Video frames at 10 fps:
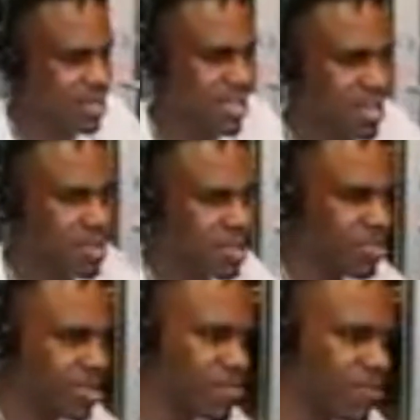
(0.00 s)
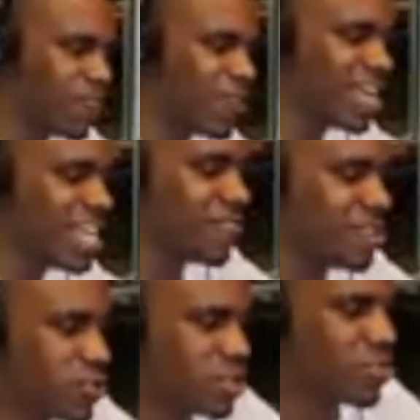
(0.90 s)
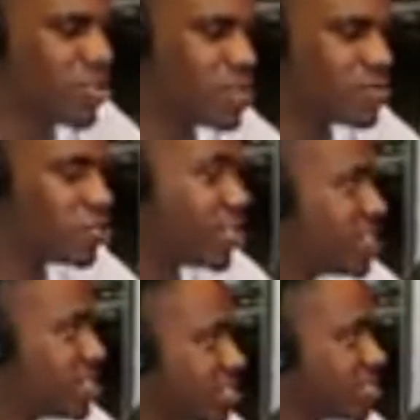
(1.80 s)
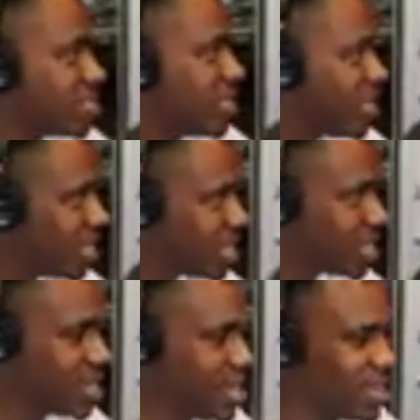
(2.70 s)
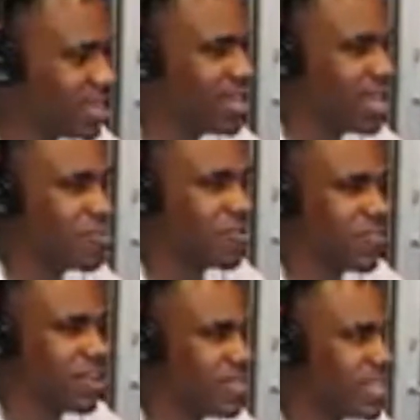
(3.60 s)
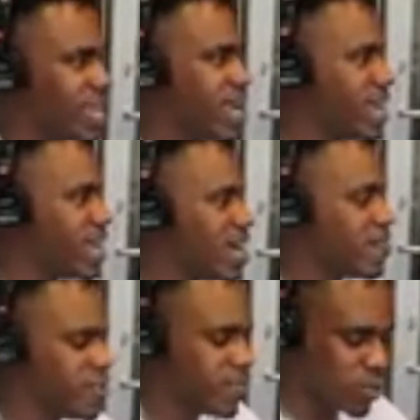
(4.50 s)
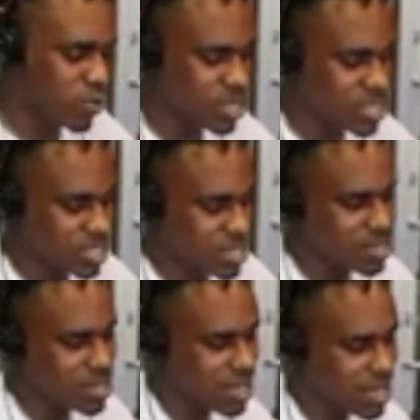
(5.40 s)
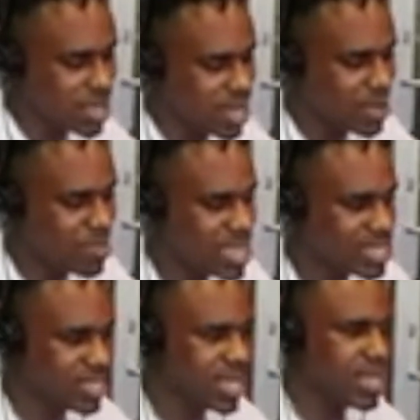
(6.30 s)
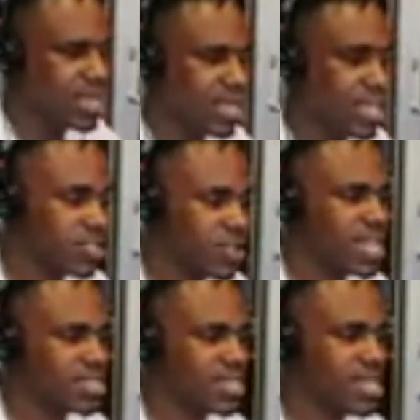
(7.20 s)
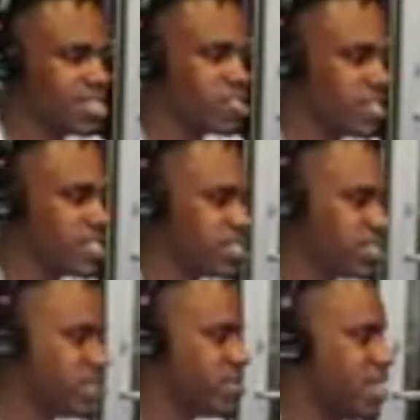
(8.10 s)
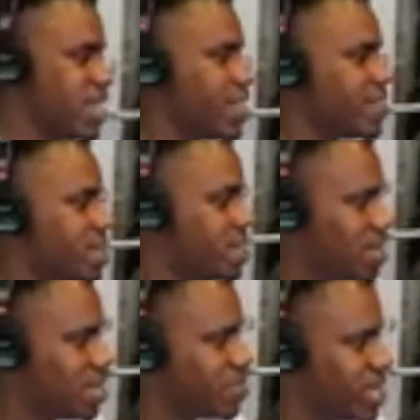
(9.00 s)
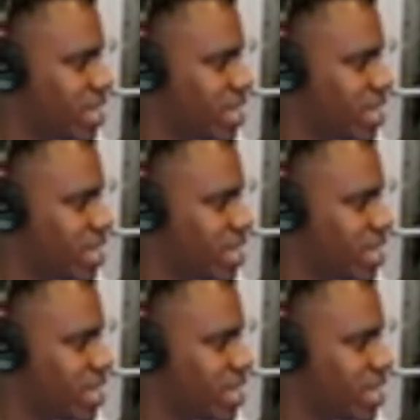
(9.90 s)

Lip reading: I mean, before I even knew LeBron was traded to LA, like before that, I had already recorded the song, and I basically like, it's crazy that it transitioned in my life. That mean